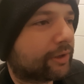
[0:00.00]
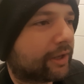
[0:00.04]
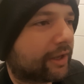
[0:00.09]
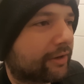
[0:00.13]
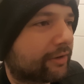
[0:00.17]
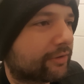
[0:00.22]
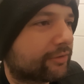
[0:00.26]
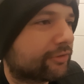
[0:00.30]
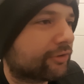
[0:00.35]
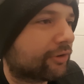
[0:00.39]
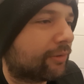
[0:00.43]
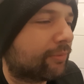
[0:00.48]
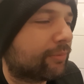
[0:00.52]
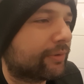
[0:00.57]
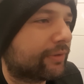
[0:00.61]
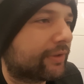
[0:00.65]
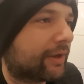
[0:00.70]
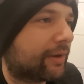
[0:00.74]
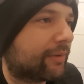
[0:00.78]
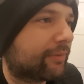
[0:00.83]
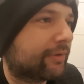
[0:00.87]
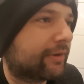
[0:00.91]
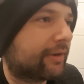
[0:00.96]
get a job
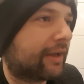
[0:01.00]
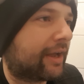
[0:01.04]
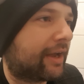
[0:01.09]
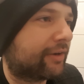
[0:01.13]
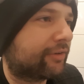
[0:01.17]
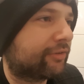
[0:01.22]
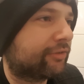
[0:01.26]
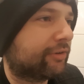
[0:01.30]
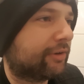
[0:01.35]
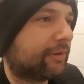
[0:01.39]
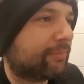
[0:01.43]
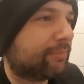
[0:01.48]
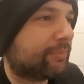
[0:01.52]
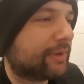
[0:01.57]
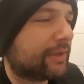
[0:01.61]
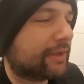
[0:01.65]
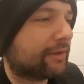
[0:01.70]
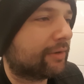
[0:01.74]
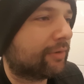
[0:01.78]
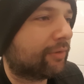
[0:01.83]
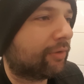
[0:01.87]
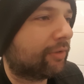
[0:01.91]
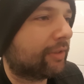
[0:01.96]
without actually
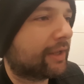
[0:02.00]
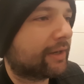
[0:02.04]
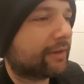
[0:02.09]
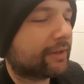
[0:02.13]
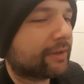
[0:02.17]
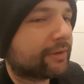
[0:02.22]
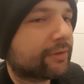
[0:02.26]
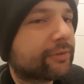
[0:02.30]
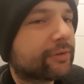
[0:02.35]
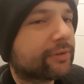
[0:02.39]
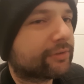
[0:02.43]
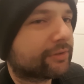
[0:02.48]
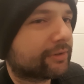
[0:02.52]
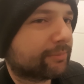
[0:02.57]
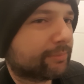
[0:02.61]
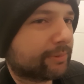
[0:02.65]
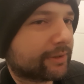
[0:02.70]
being all that interested,